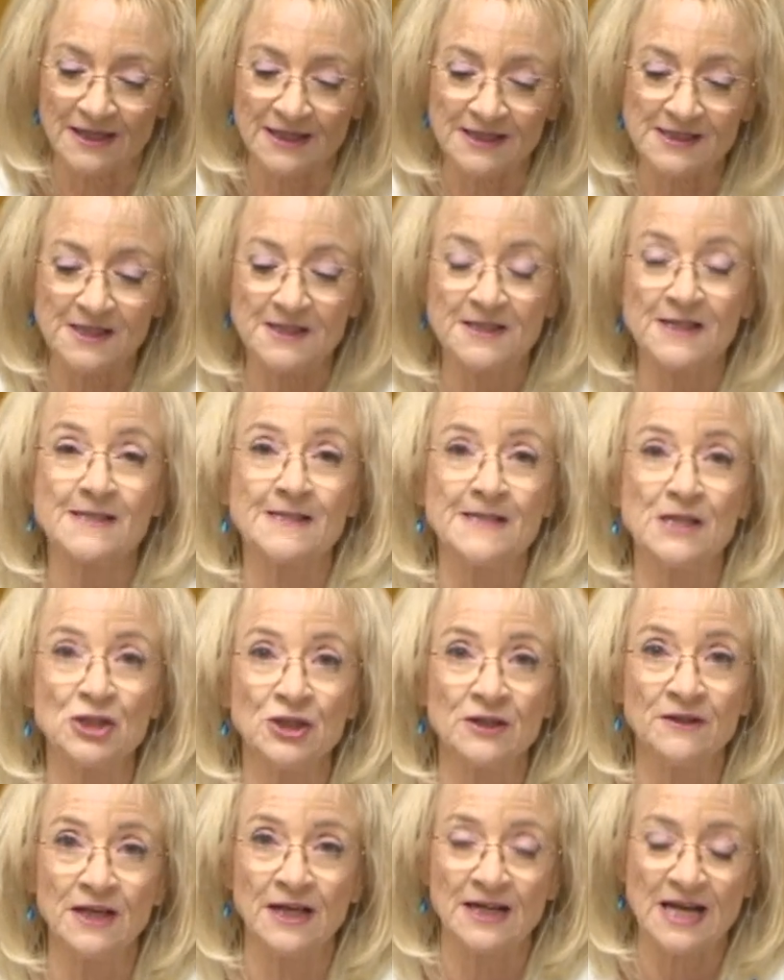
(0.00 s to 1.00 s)
It's a
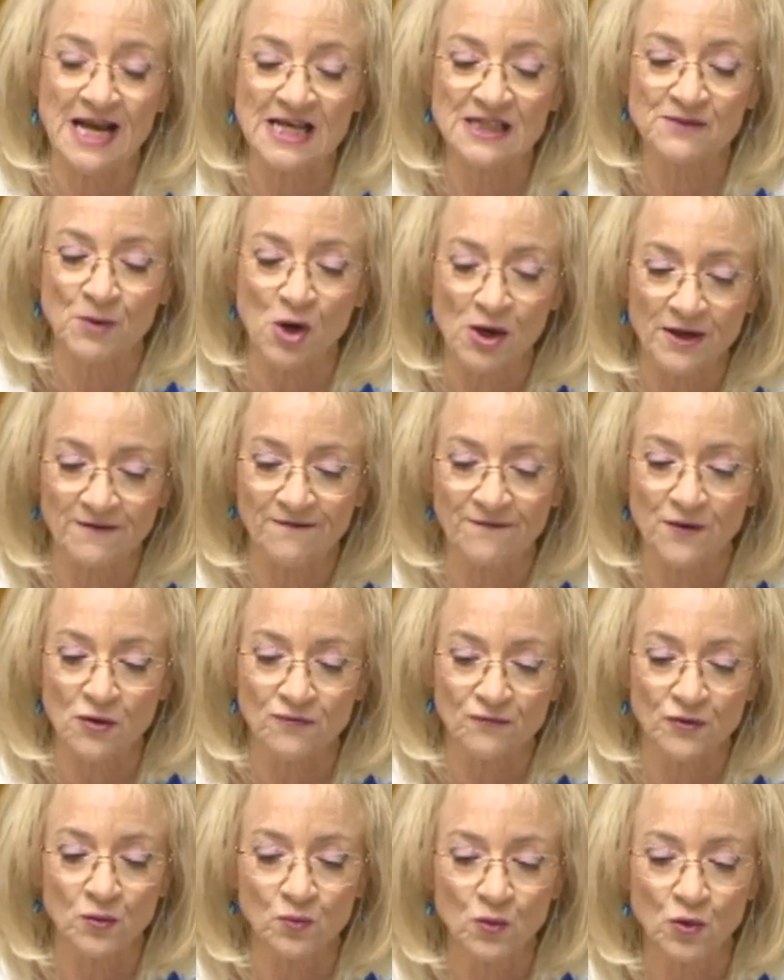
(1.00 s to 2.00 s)
decision that has by default
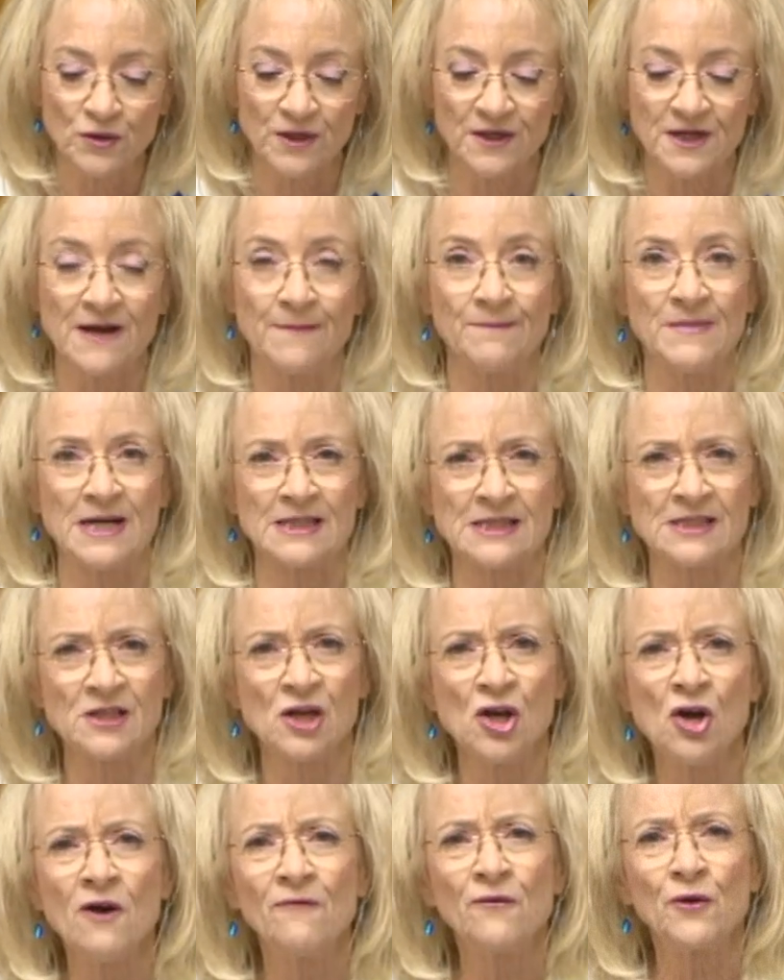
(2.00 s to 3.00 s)
rewarded Hamas
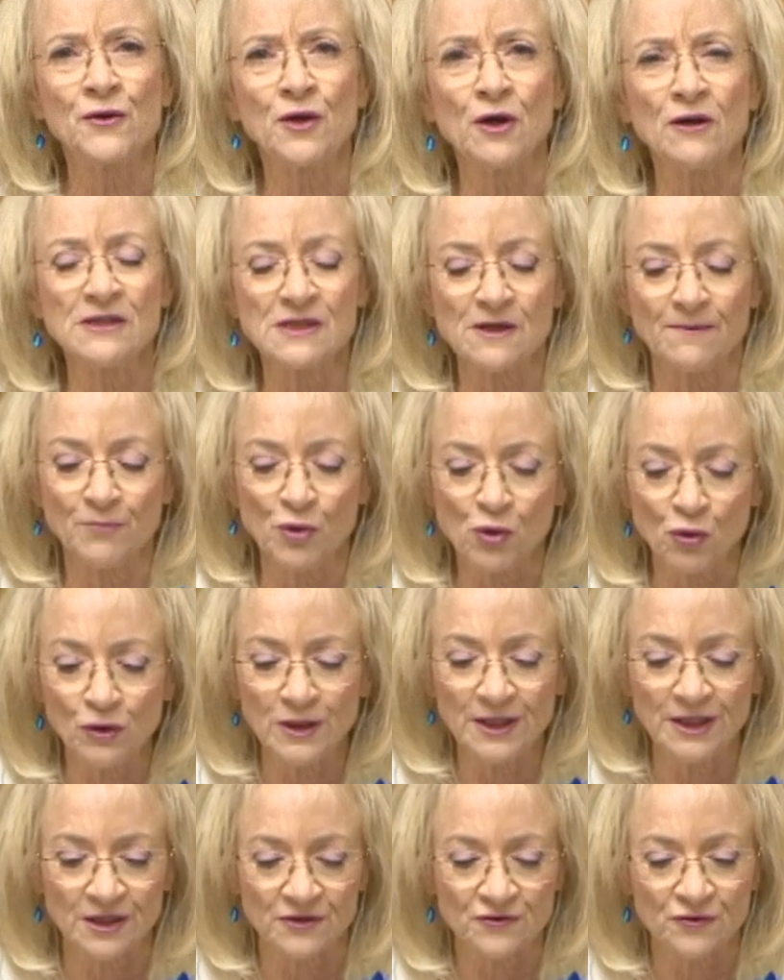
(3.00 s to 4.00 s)
for those
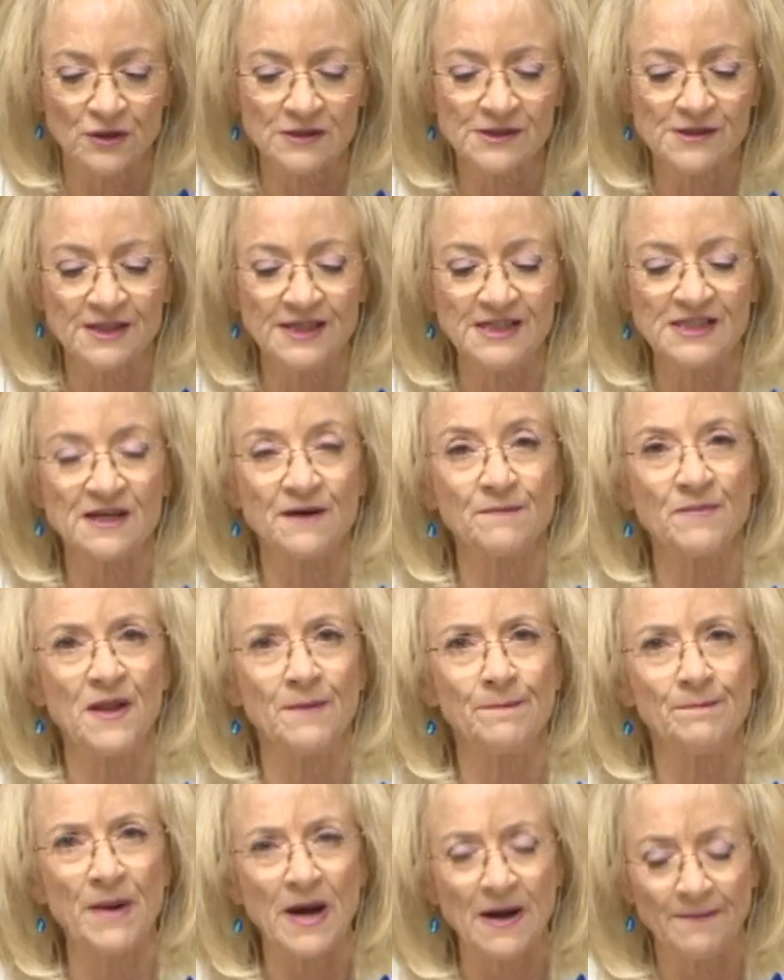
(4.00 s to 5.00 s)
appalling atrocities and the
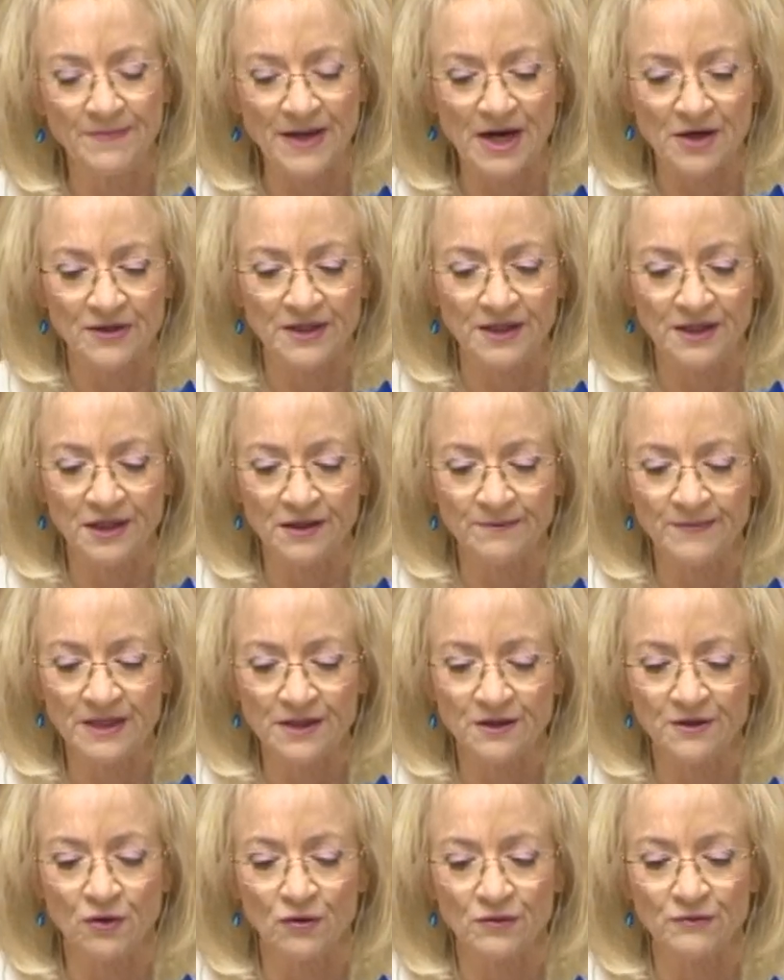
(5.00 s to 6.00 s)
barbarity
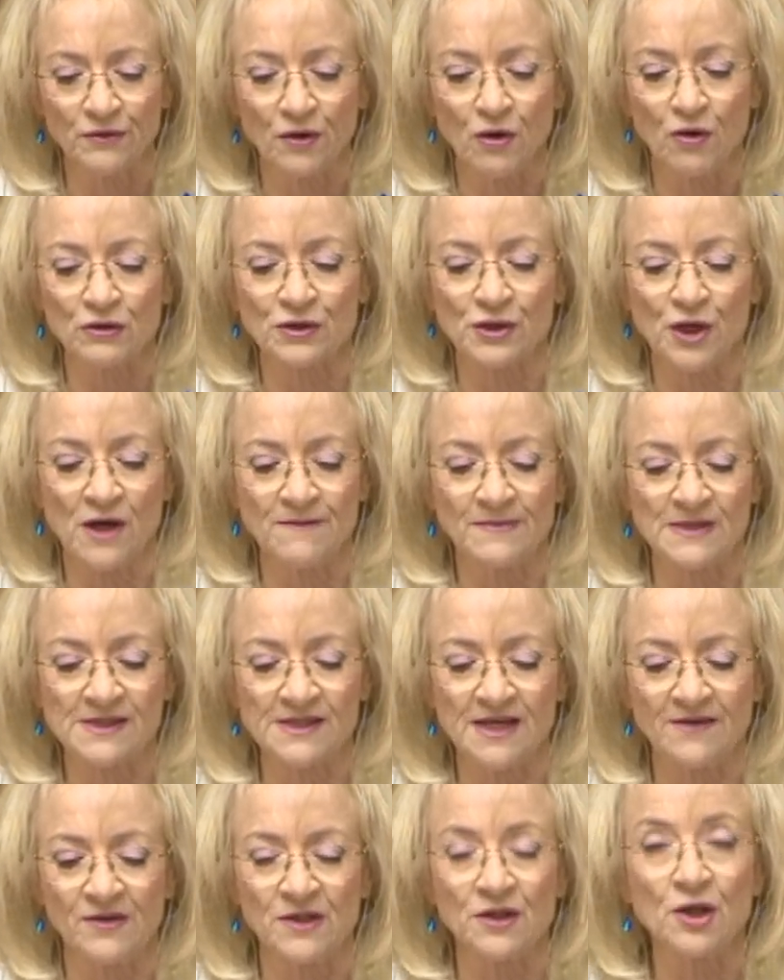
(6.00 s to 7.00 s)
committed on October
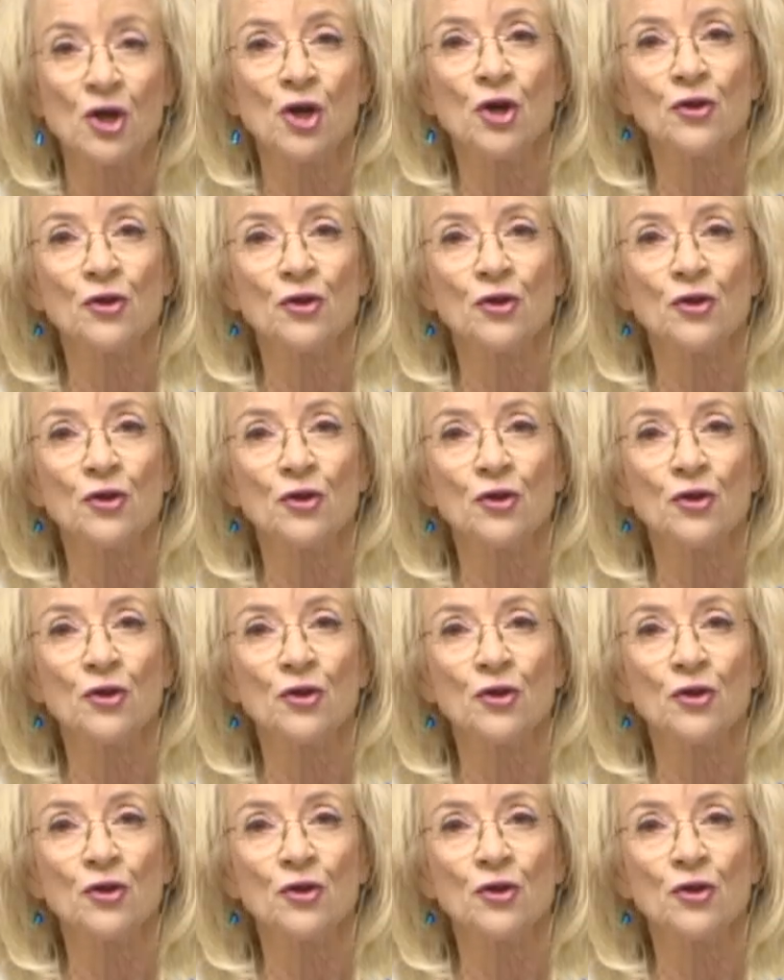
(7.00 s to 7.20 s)
7,